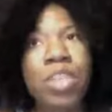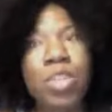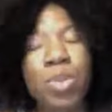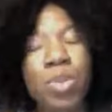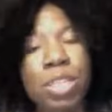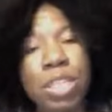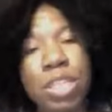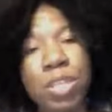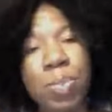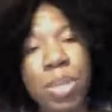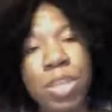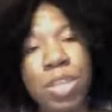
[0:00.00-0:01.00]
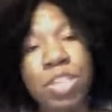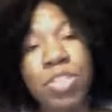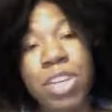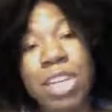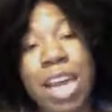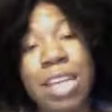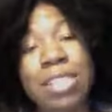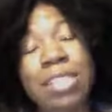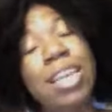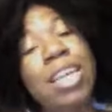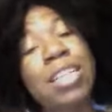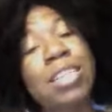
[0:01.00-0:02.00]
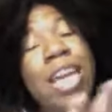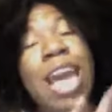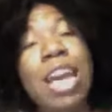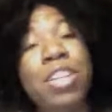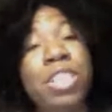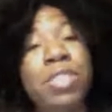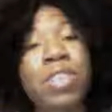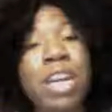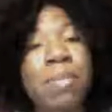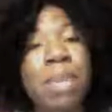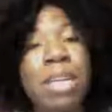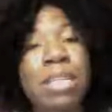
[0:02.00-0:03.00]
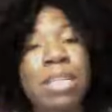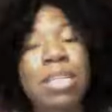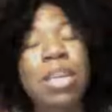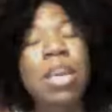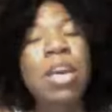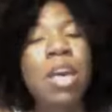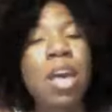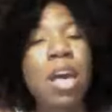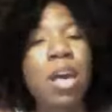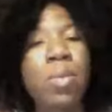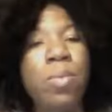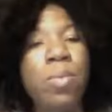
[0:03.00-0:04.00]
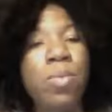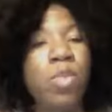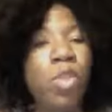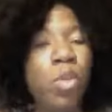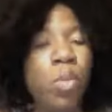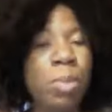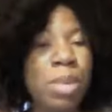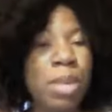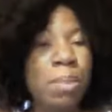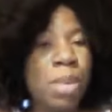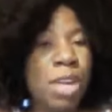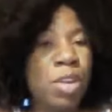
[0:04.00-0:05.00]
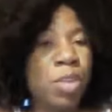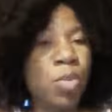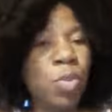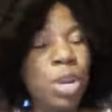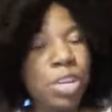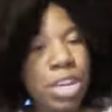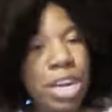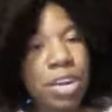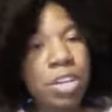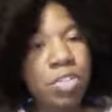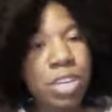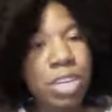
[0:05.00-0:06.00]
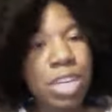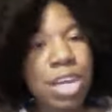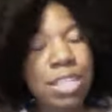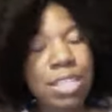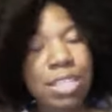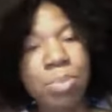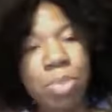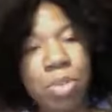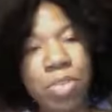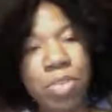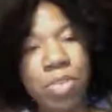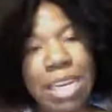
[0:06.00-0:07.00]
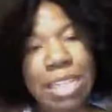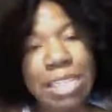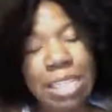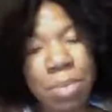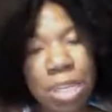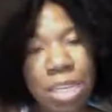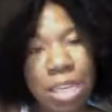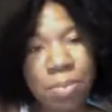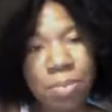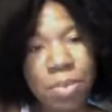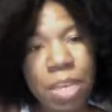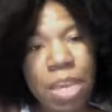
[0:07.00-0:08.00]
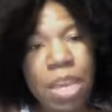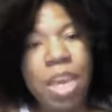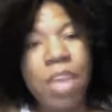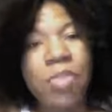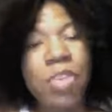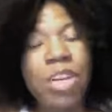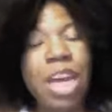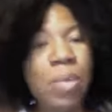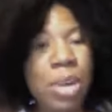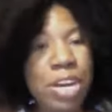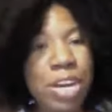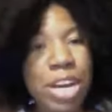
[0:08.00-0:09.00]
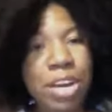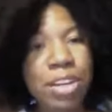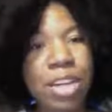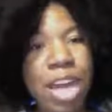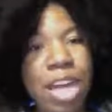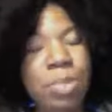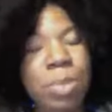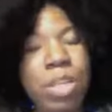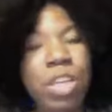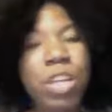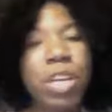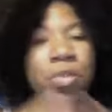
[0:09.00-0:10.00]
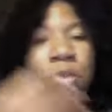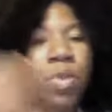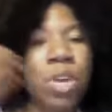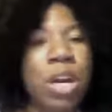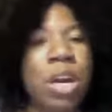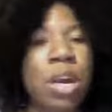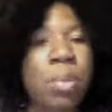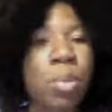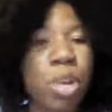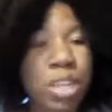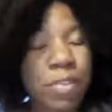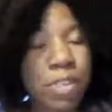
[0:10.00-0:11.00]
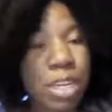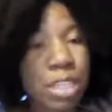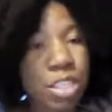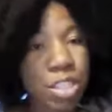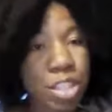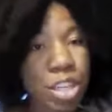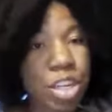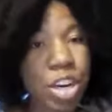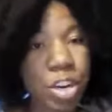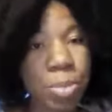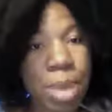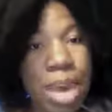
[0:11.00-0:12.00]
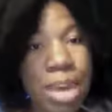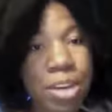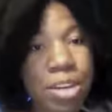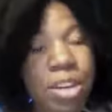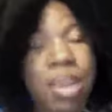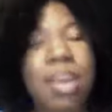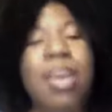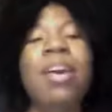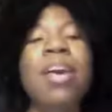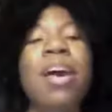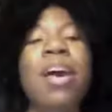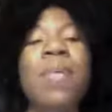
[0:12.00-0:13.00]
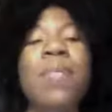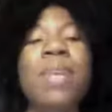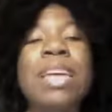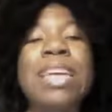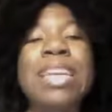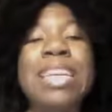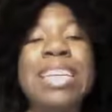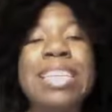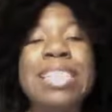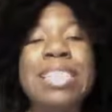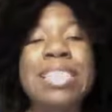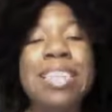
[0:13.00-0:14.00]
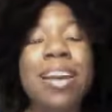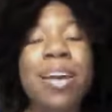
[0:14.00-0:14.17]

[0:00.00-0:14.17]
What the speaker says: use this with dreadlocks. It's actually recommended for women and men who wear their hair in dreadlocks to provide a deep clean. If you're not wearing your hair locks but looking for more definition to your curl pattern, it is